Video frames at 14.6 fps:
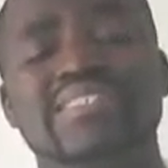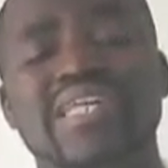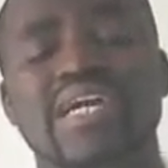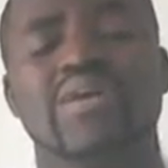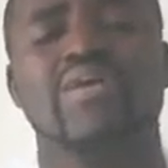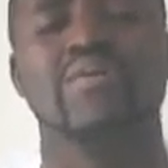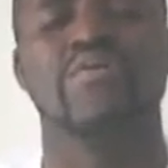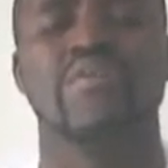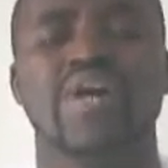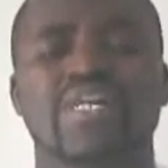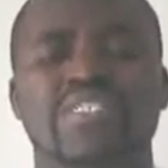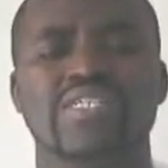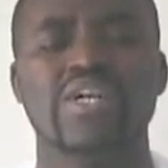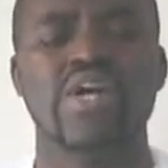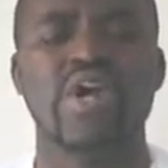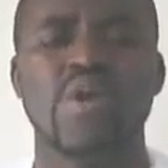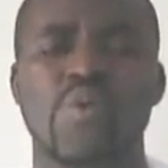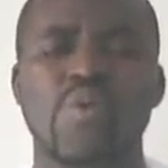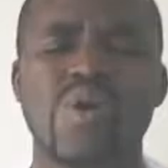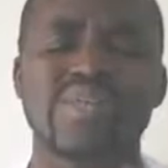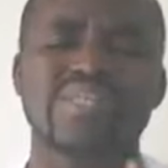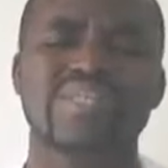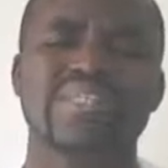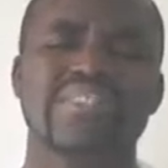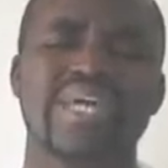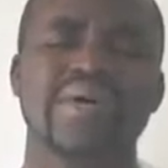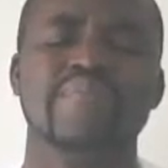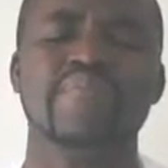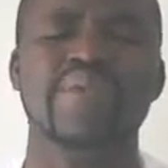sacrifice. What does
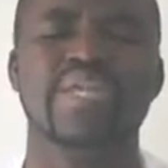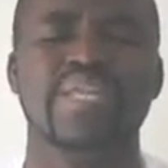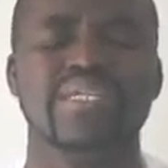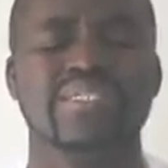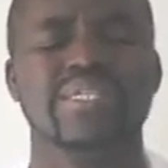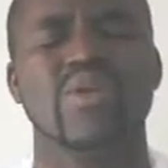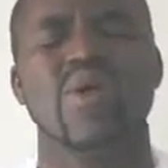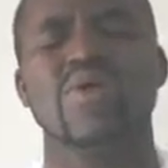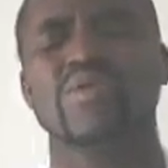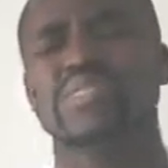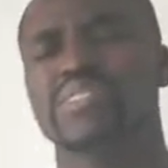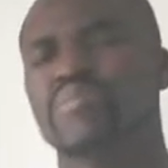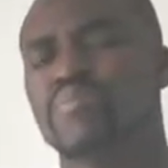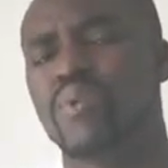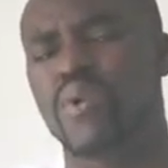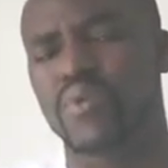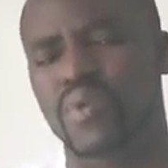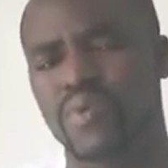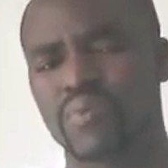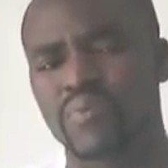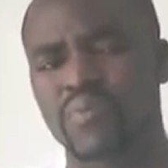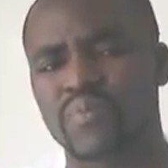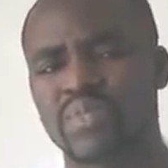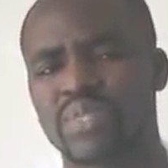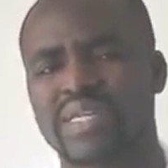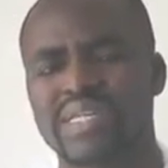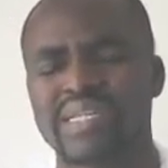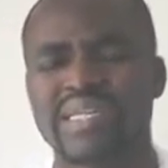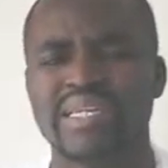that mean? That's an oxymoron.
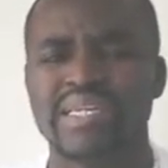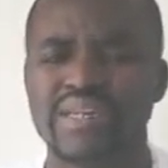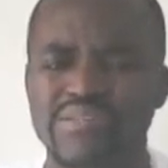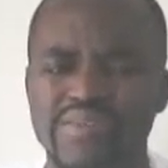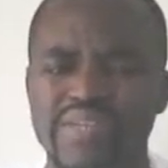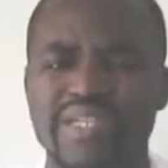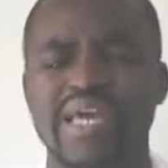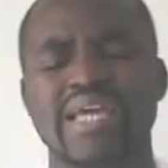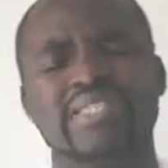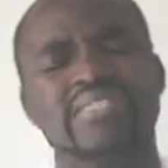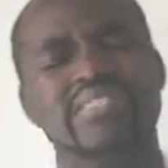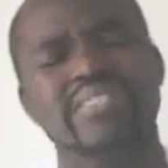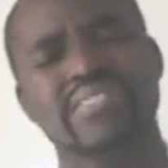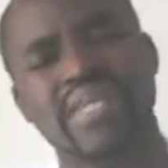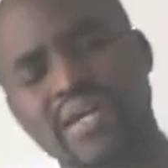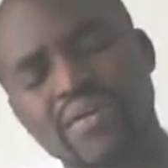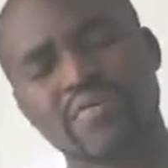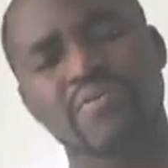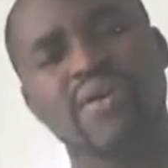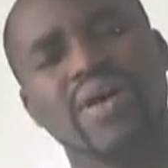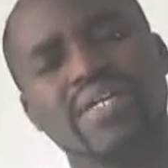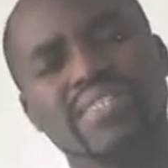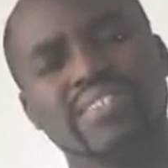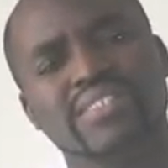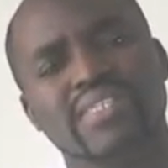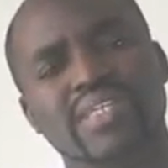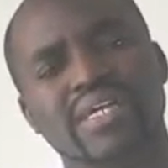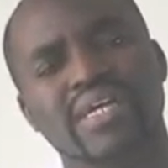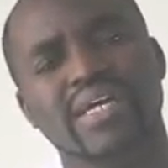Living and
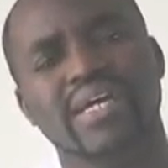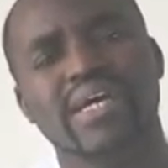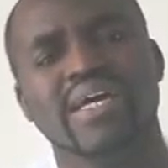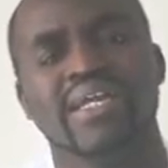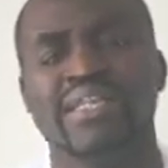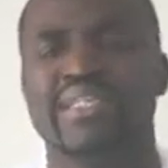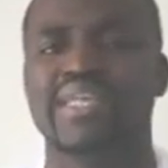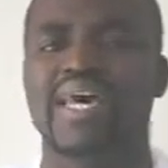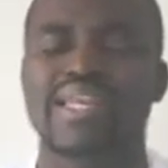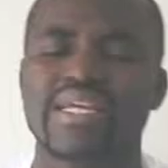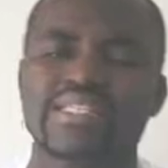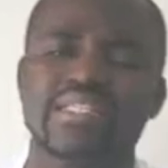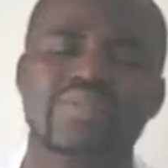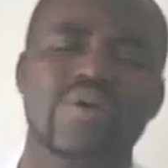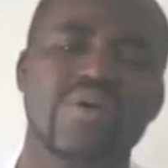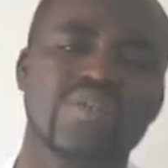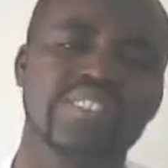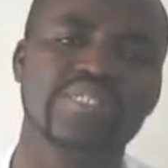sacrifice? That is an